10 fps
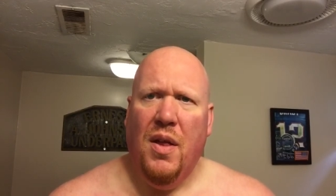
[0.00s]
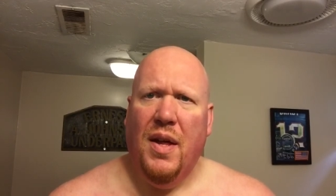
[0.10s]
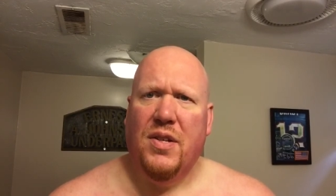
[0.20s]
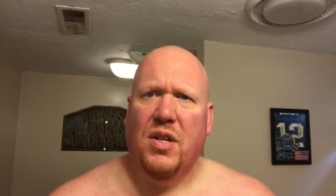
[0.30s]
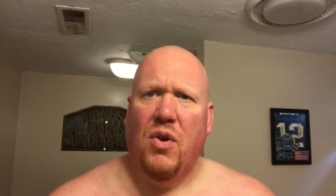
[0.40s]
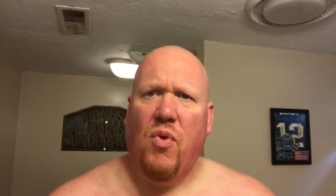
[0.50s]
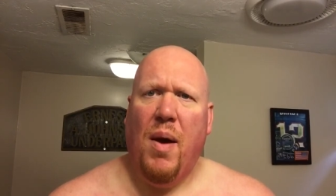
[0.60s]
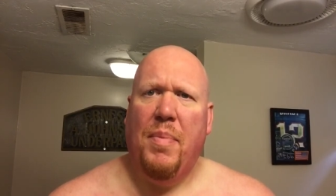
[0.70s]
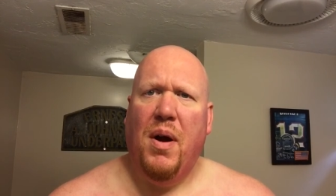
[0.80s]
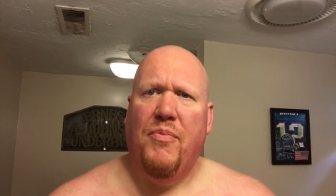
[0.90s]
That's going to
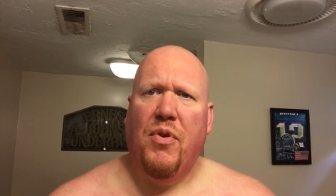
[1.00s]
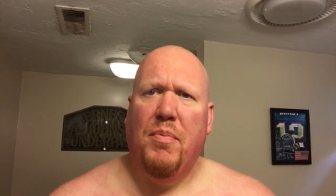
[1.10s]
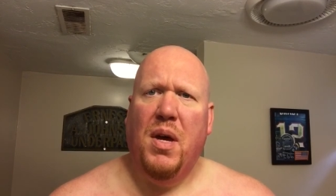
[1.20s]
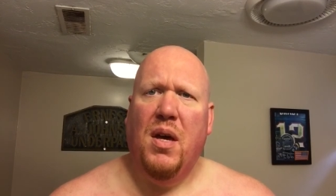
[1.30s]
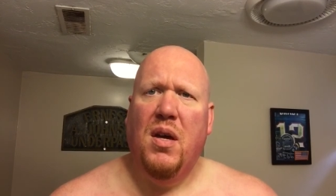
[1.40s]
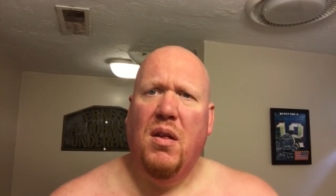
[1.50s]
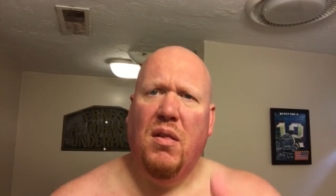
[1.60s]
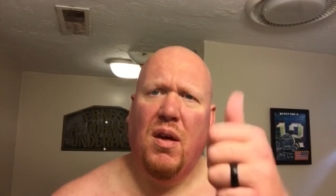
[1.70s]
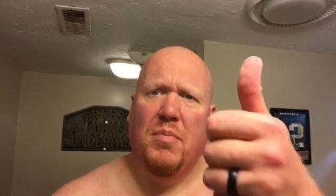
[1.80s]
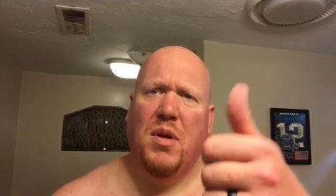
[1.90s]
wrap it up for me.
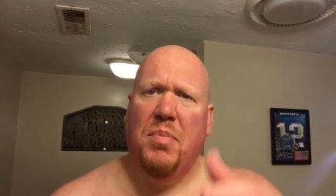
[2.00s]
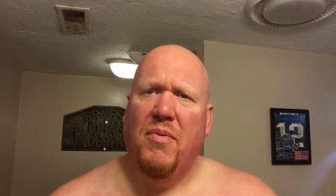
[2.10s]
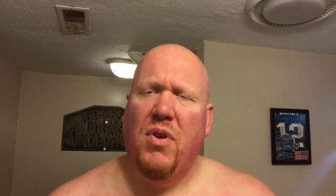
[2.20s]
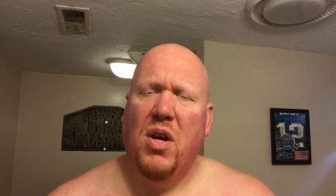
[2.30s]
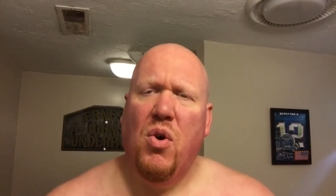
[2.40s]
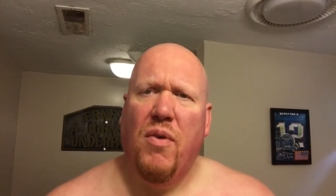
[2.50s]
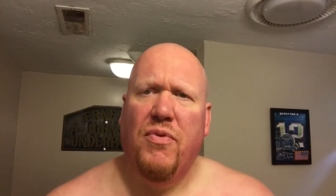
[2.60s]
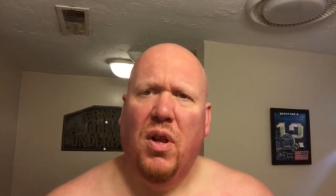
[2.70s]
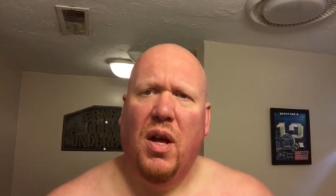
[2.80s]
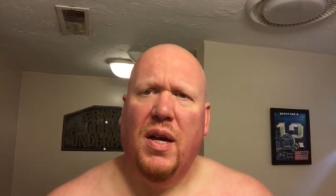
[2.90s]
Thumbs up the video if
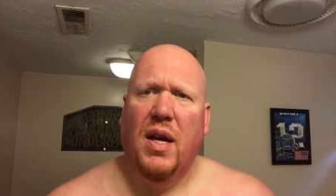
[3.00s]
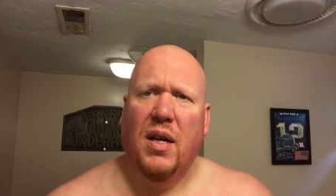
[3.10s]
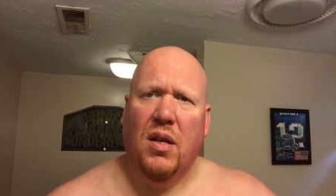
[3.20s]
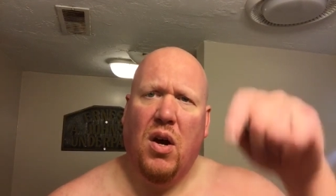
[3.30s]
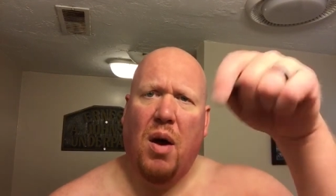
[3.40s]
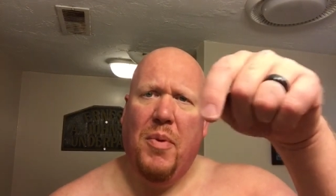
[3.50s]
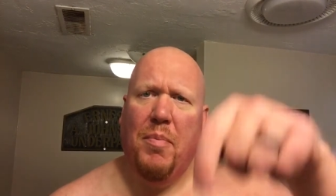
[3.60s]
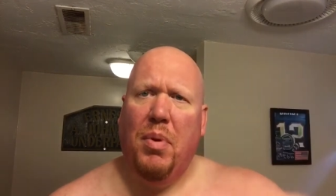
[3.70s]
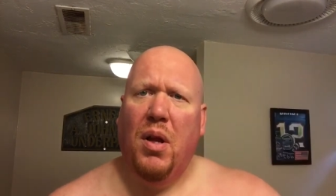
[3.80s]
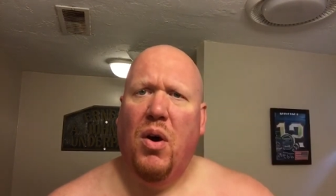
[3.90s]
you like it.
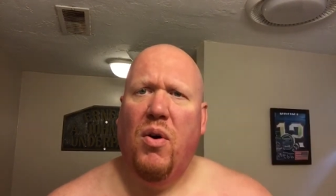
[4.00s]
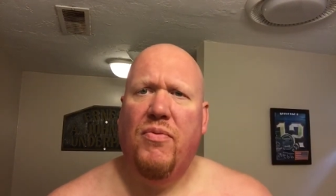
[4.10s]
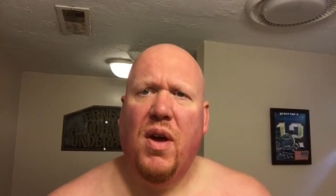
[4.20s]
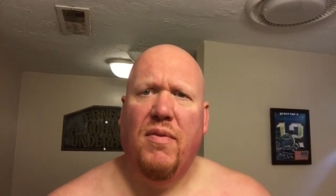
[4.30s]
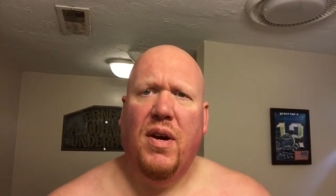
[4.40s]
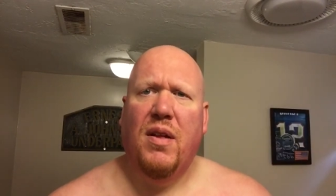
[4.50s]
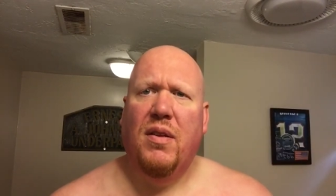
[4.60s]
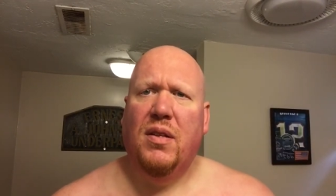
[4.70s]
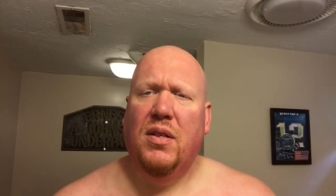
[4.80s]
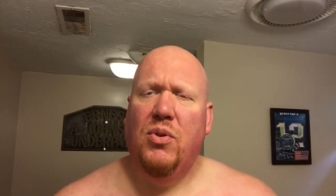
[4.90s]
Comment below if you have
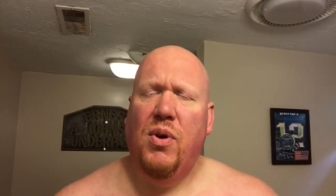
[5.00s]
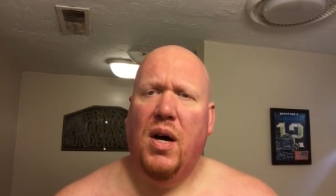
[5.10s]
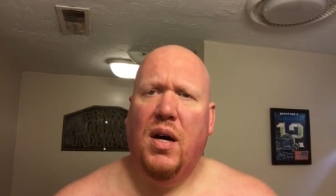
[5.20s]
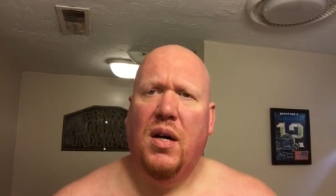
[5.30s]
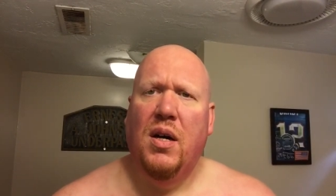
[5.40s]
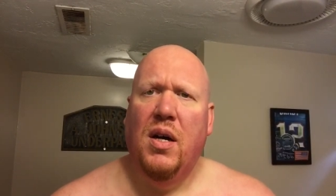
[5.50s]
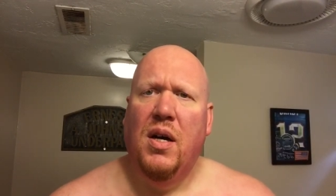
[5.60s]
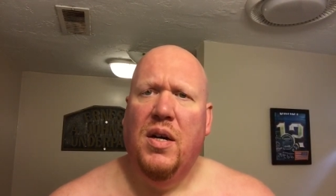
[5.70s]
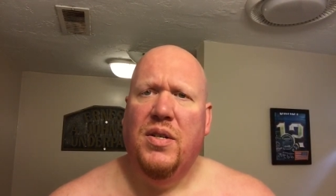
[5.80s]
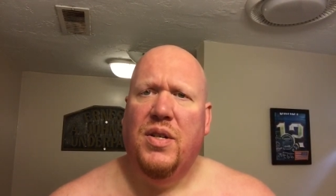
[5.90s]
anything to
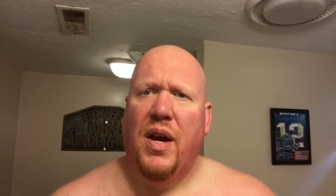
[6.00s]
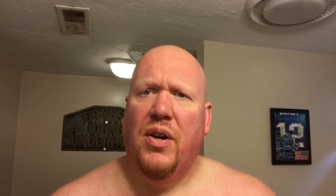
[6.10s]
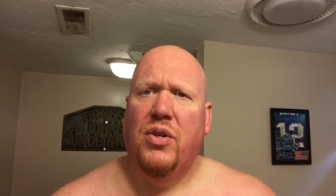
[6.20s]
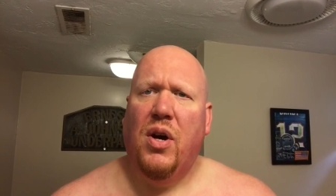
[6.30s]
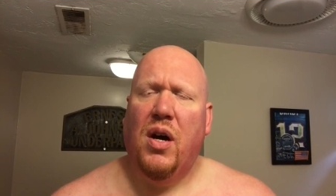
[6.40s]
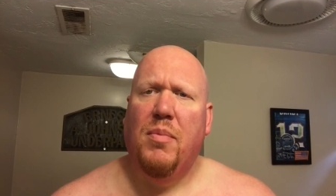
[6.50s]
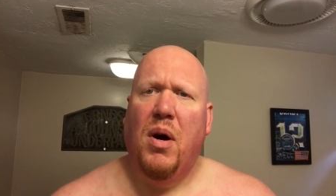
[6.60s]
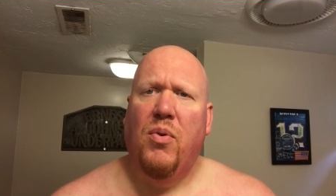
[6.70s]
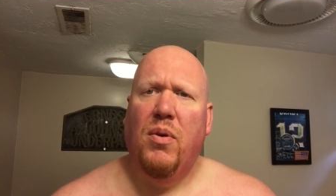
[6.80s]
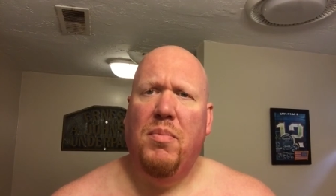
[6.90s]
say or talk
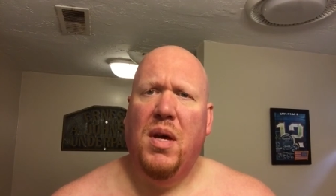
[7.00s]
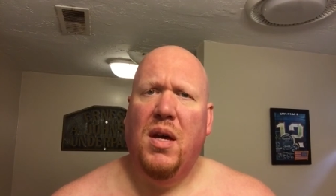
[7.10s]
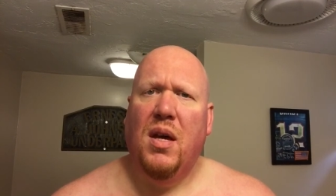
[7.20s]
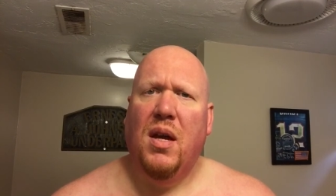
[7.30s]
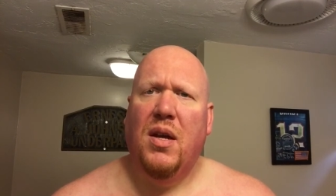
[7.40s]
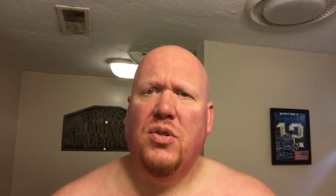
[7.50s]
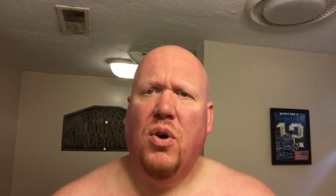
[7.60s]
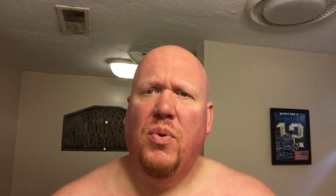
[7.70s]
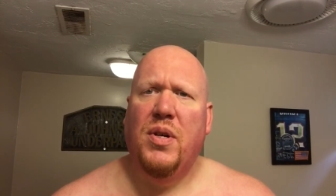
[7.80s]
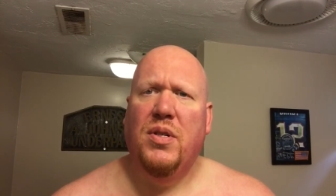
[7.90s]
about with me. And as
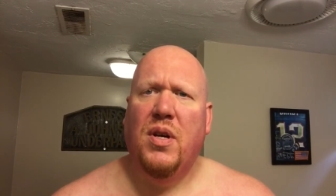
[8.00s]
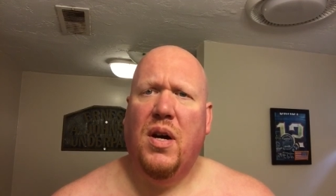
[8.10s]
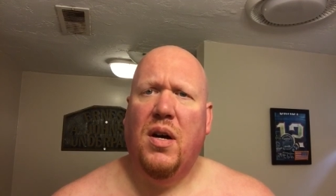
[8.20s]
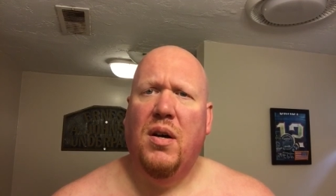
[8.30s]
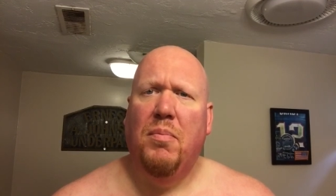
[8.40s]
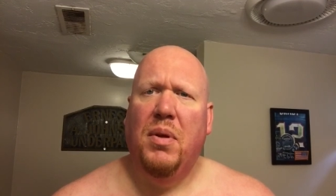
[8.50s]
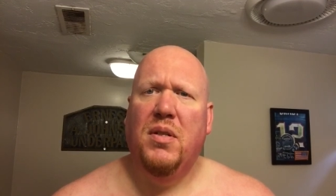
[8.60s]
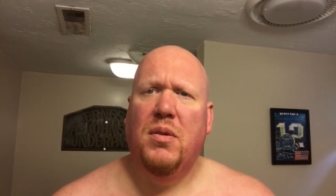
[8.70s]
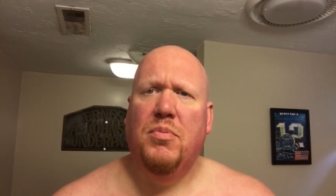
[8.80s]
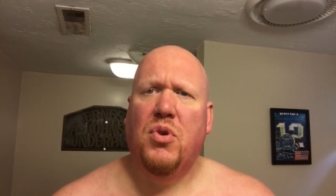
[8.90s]
always,
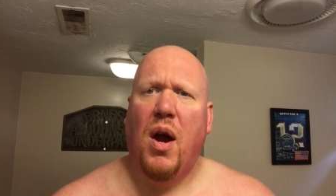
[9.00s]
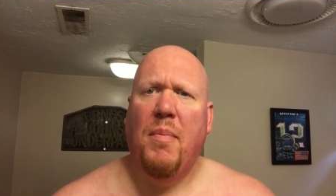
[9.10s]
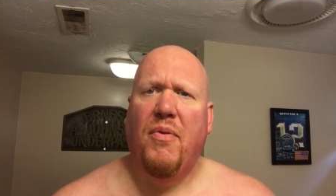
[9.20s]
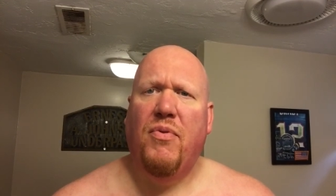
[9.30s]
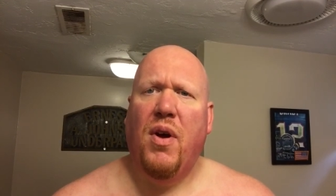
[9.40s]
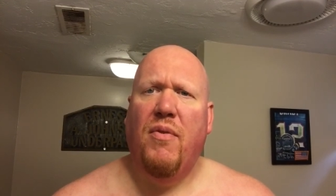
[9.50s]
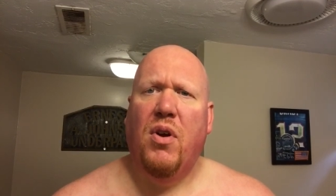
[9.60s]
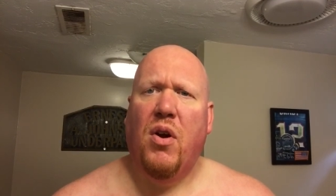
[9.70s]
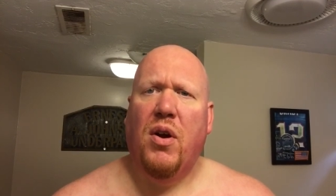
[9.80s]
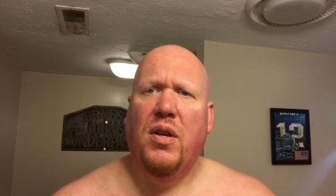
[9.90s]
please subscribe if you haven't
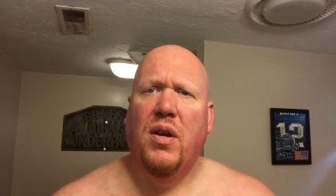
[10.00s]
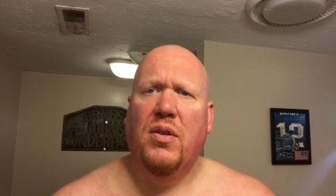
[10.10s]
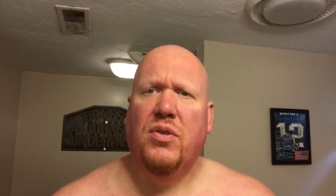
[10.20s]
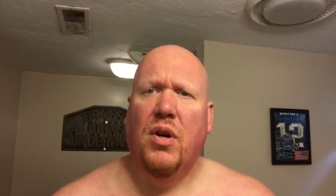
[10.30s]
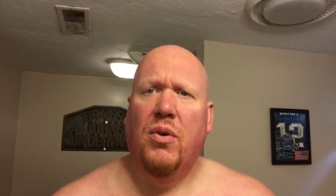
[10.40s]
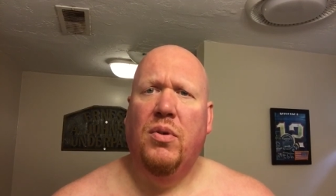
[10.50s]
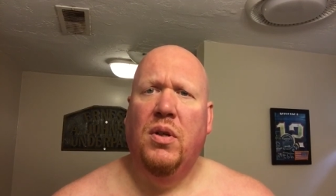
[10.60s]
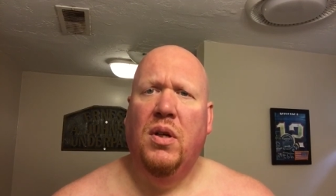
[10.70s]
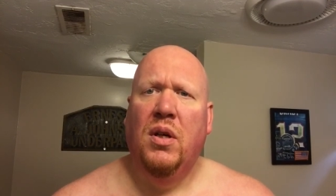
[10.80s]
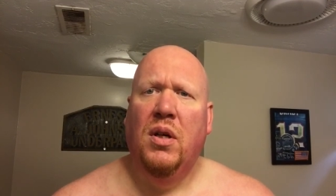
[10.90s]
already done so.
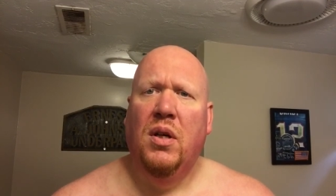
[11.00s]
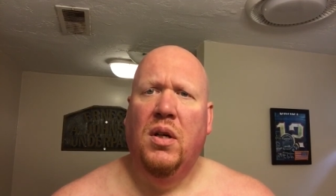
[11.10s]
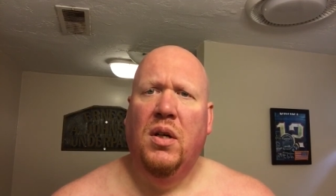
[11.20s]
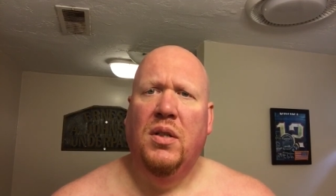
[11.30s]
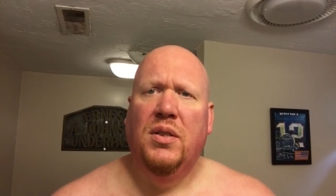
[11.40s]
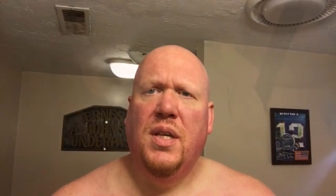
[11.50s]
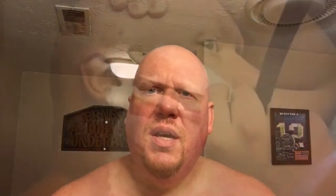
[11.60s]
See